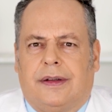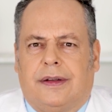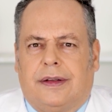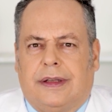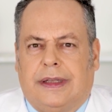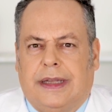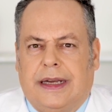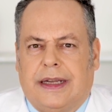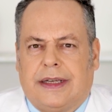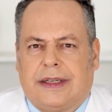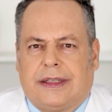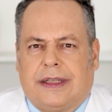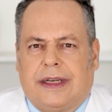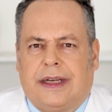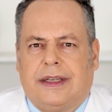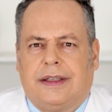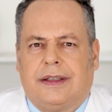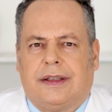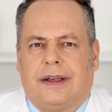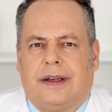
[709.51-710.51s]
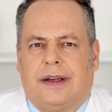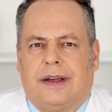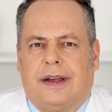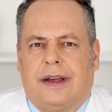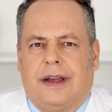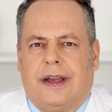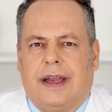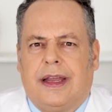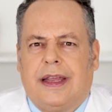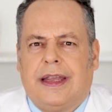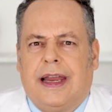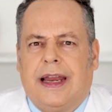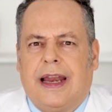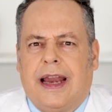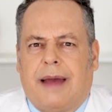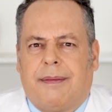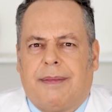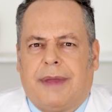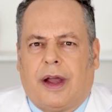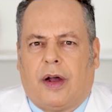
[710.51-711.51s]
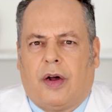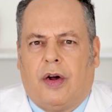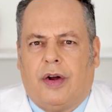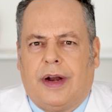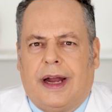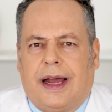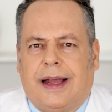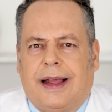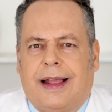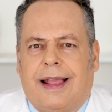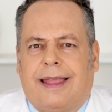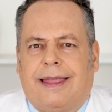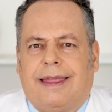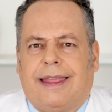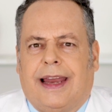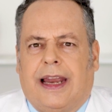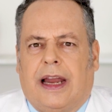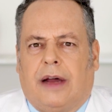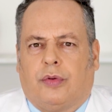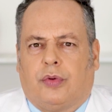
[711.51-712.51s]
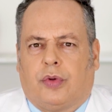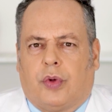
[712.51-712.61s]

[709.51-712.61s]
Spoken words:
That is about 8 kilograms per year.